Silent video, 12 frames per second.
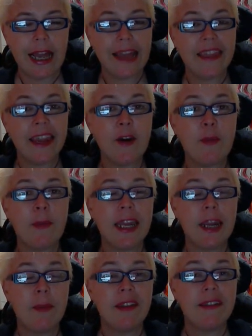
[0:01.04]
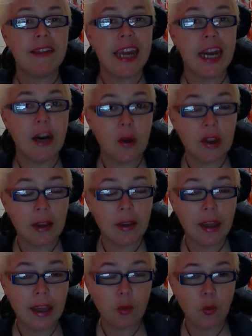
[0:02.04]
Hi there, my name is Carol.
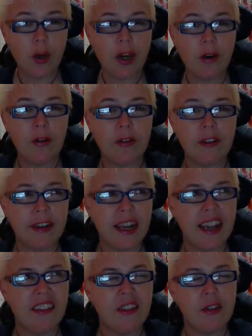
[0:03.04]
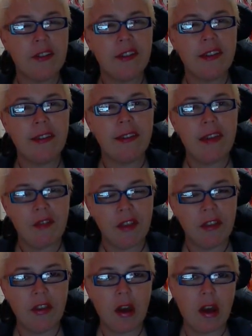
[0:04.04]
We're today the
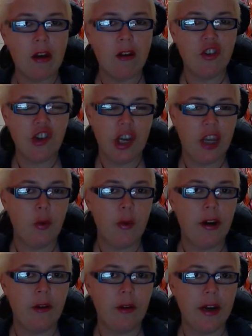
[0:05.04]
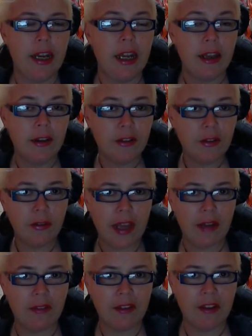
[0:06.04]
7th of January
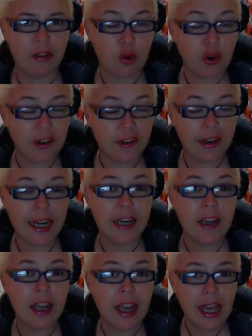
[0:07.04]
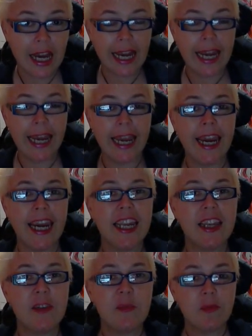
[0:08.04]
2013
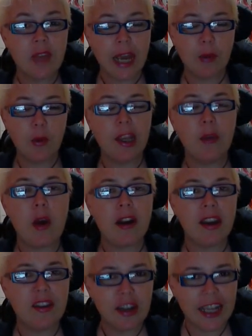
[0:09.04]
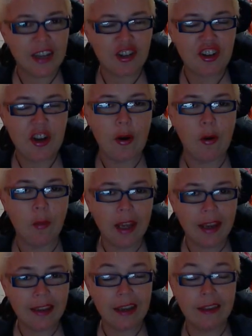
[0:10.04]
and I really wanted to let you know
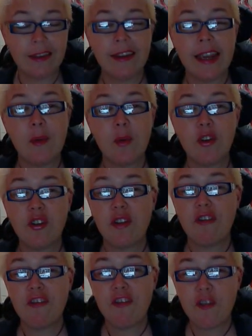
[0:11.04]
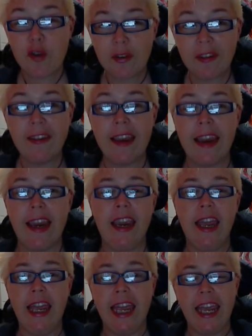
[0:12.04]
that today was the first day
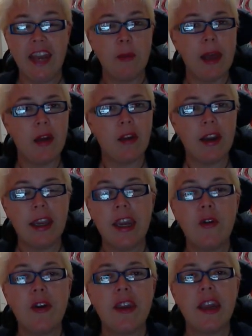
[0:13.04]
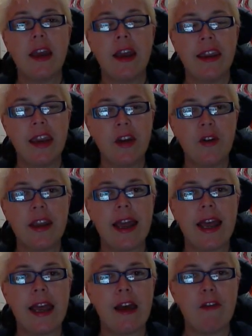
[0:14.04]
in about a year and a year and
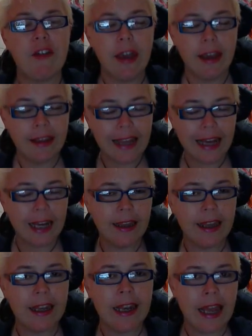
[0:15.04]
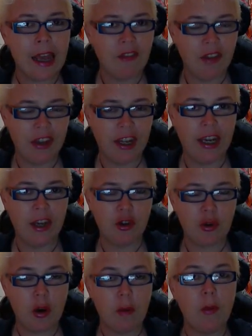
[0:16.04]
a half that I didn't have any
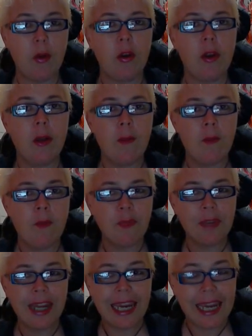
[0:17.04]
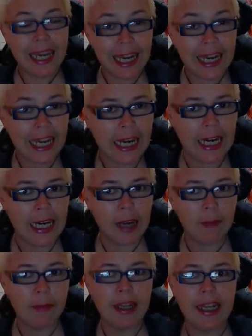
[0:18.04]
trouble eating.
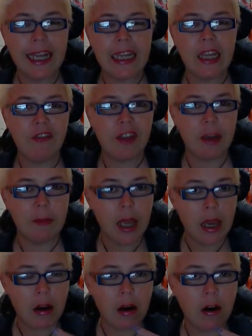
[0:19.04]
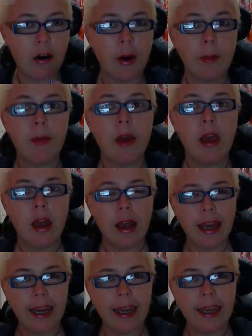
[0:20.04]
I mean like lifting my arm
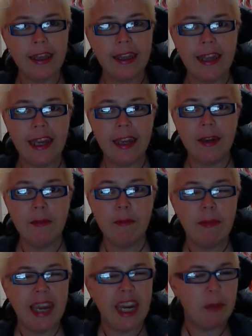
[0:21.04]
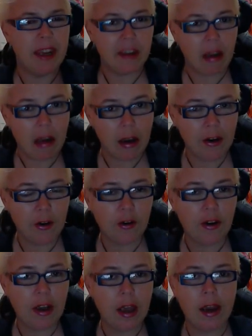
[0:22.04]
it didn't make me
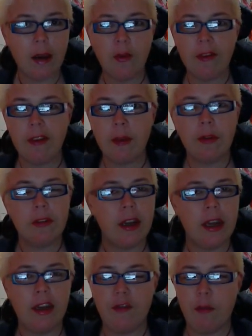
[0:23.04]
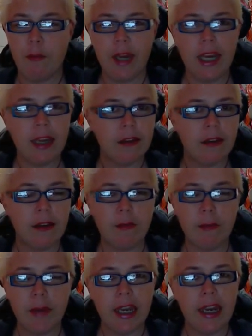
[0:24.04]
tired. I was able to eat from begin to,
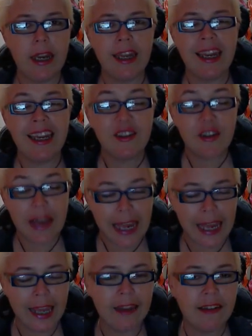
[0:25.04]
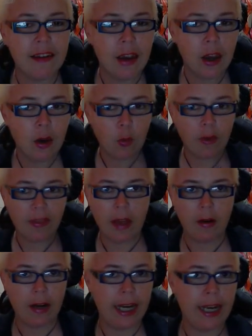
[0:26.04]
beginning to end
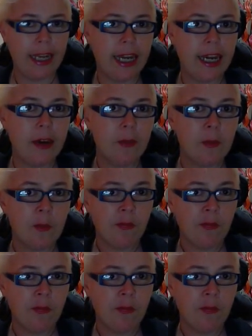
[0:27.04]
without any